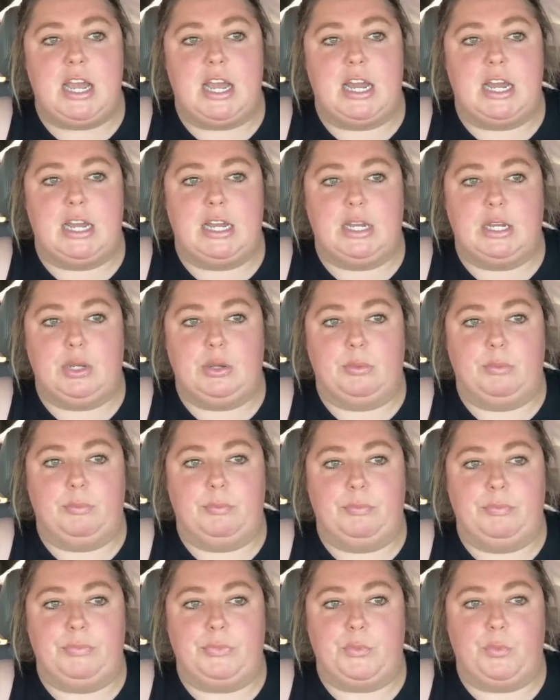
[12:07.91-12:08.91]

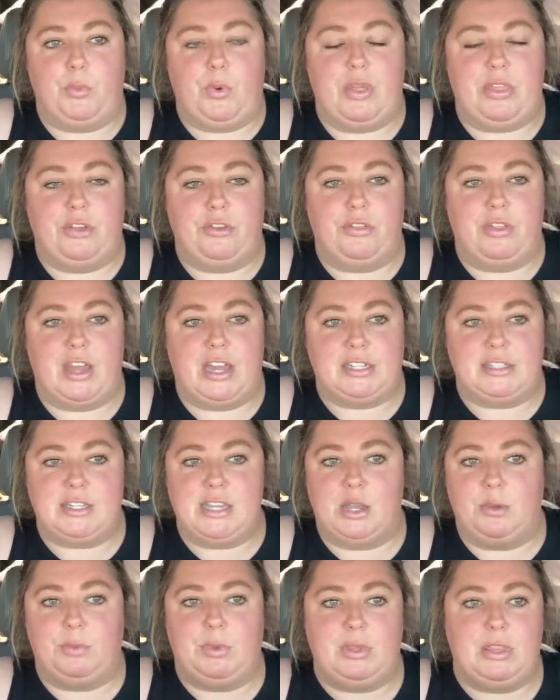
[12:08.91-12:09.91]
whether that's
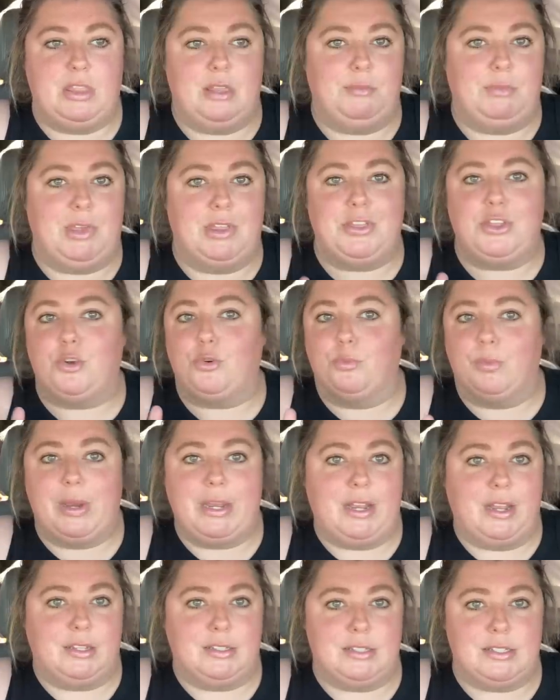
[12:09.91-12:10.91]
helping them get their
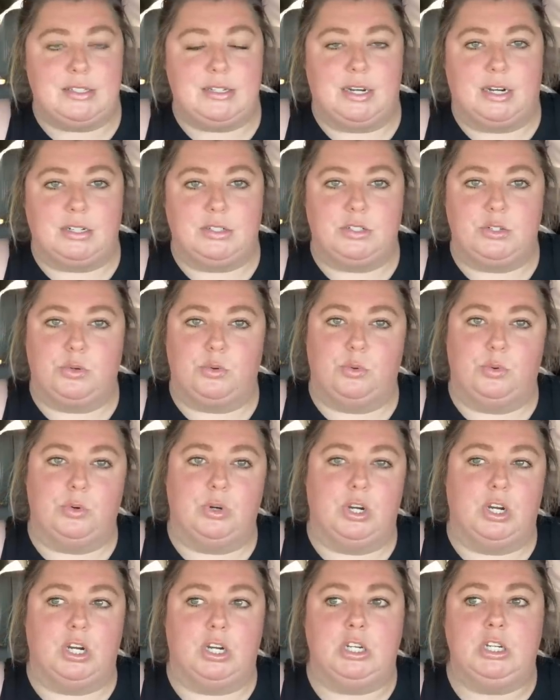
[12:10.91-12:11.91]
rig unstuck
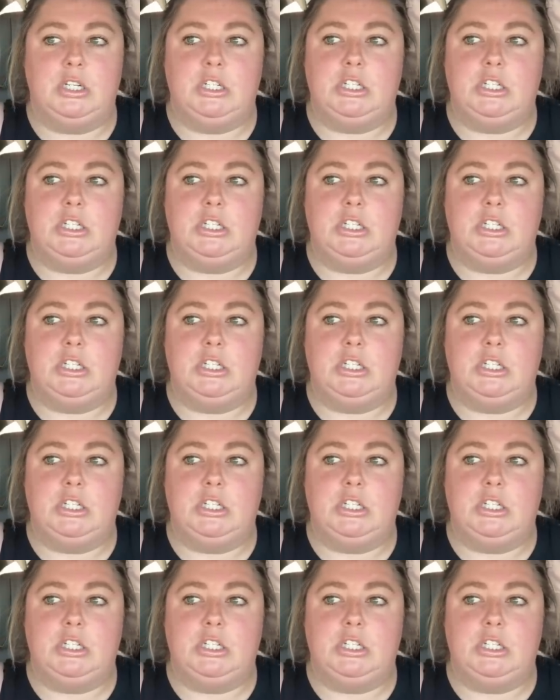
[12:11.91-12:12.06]
or